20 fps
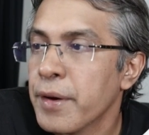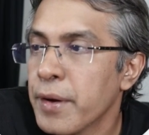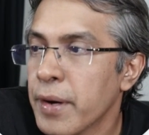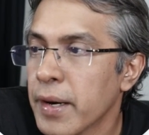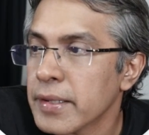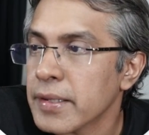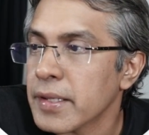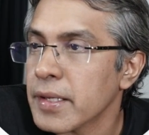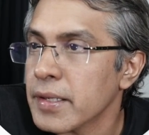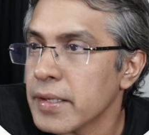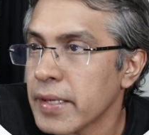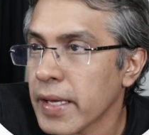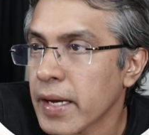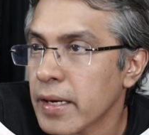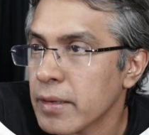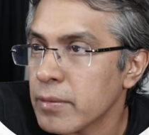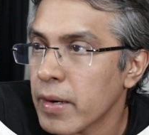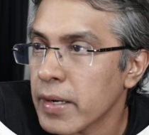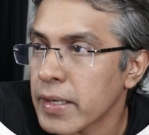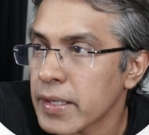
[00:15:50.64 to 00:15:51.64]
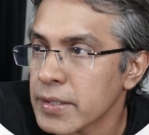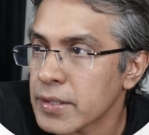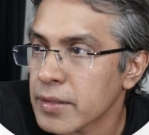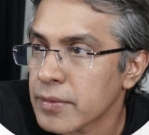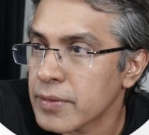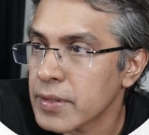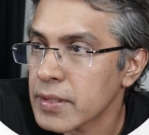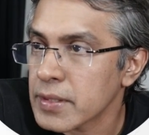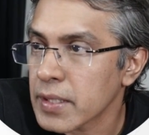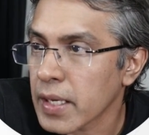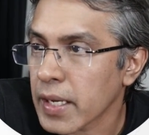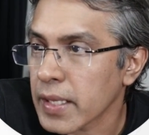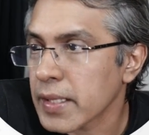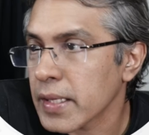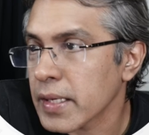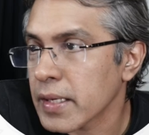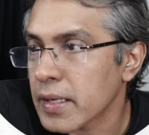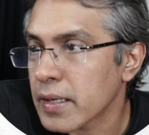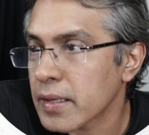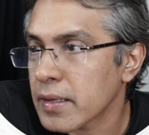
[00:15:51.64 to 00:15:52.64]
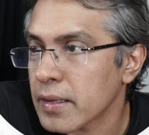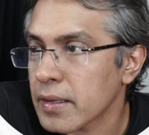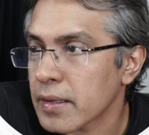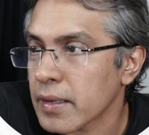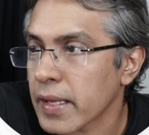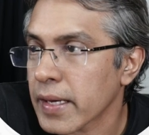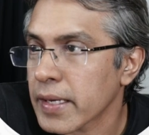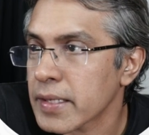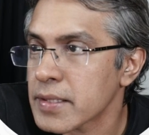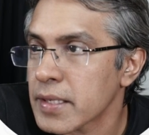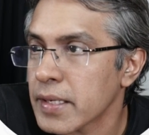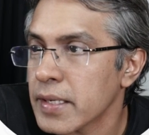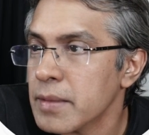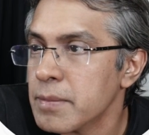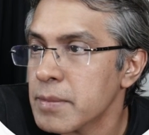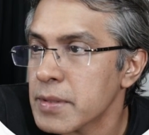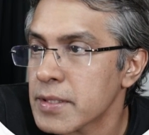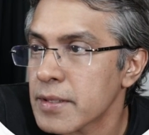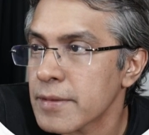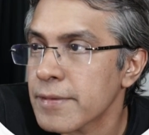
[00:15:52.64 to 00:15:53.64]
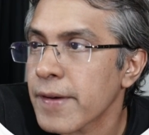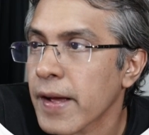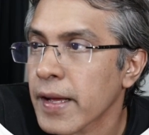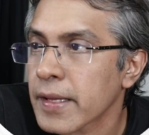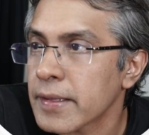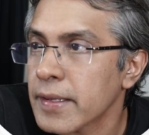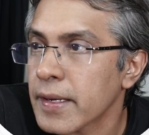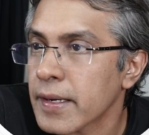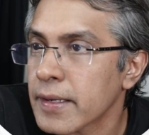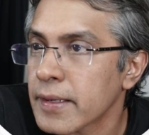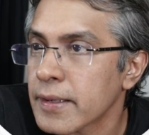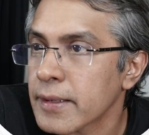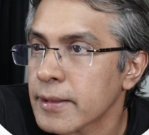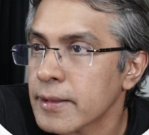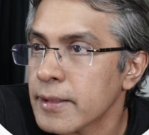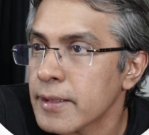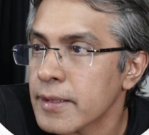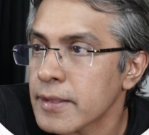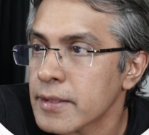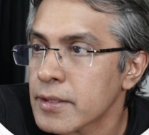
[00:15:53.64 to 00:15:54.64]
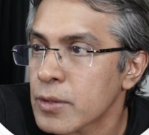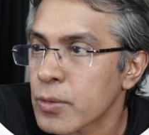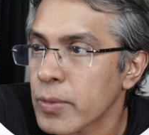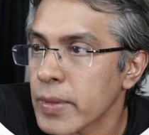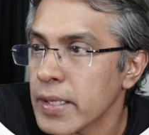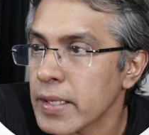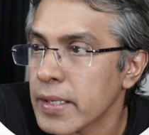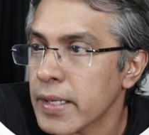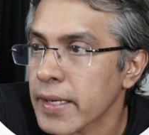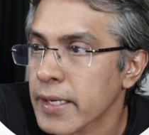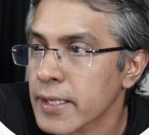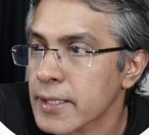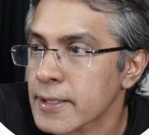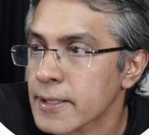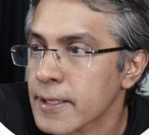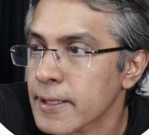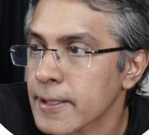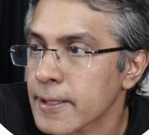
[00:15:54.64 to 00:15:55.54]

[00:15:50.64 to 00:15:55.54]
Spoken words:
and then take advantage of this. And I think, like I said, he missed the fact that there is queen takes